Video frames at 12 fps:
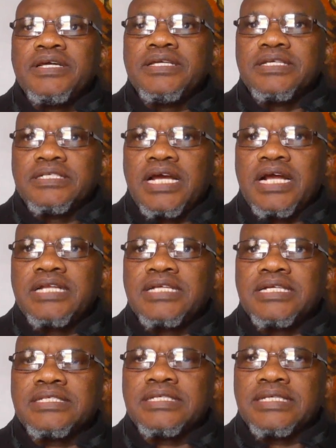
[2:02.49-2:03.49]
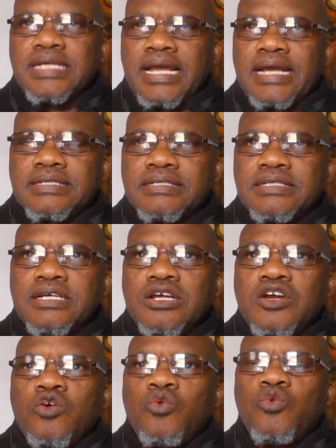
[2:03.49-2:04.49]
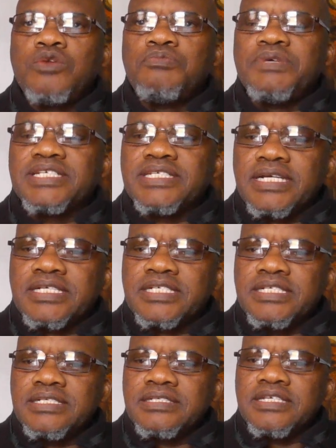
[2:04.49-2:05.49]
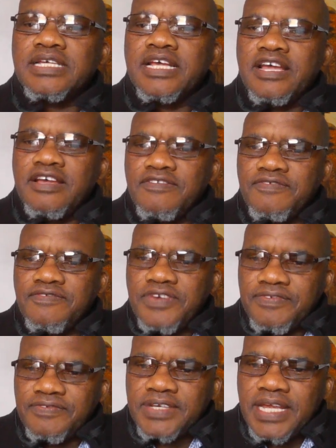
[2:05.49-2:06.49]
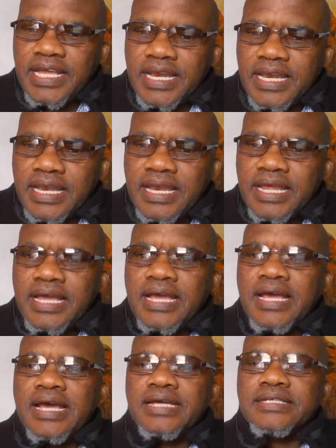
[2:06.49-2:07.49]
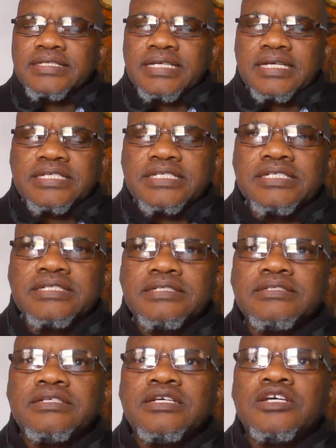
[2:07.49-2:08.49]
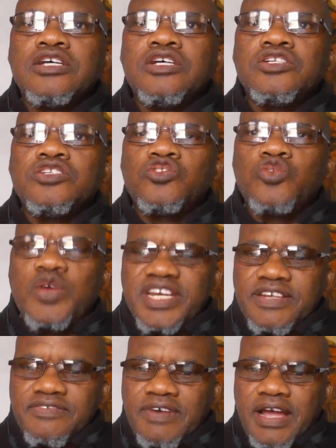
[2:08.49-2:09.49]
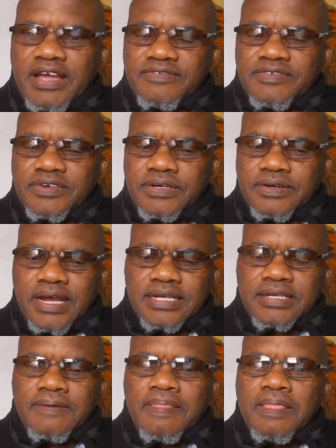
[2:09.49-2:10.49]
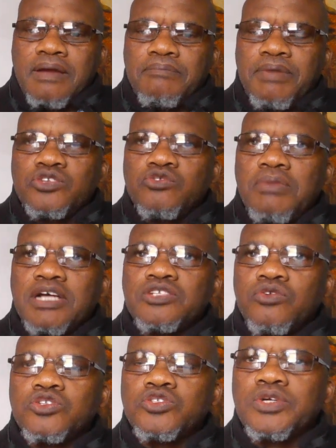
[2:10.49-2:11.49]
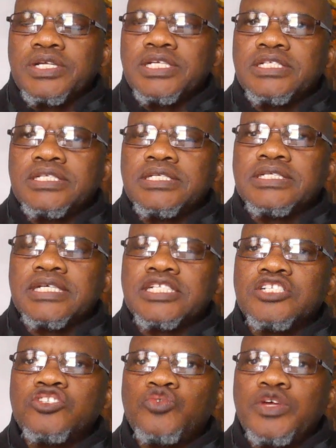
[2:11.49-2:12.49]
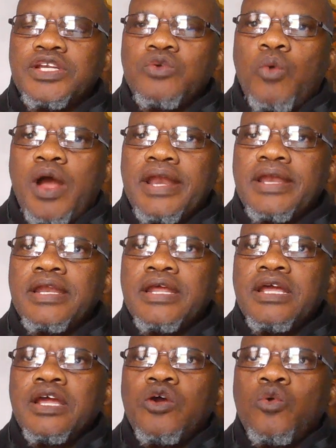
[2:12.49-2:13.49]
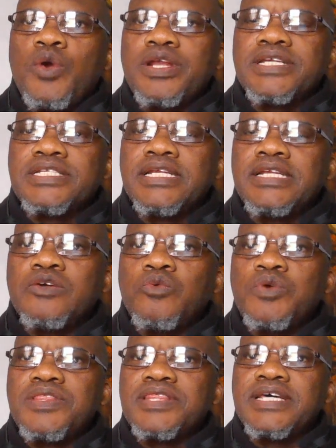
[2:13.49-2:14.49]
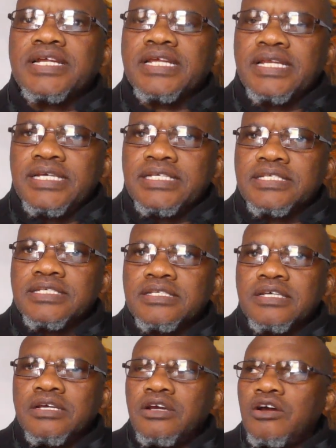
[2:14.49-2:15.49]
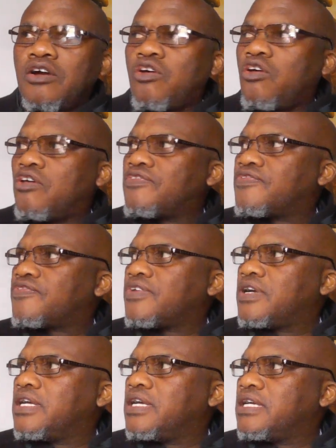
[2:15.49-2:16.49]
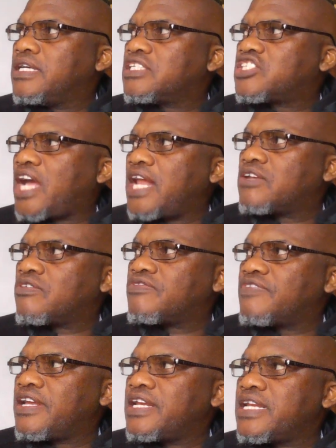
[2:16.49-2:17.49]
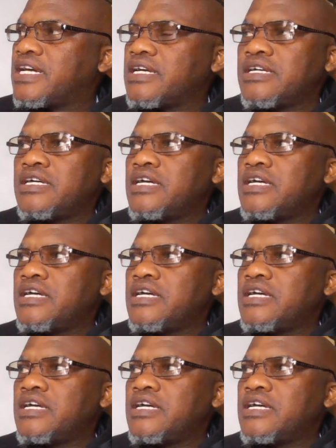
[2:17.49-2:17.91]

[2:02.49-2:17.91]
in the Child Justice Act will be sections 15 and section 25, right? But you must also read section 21 when dealing with the release of a child offender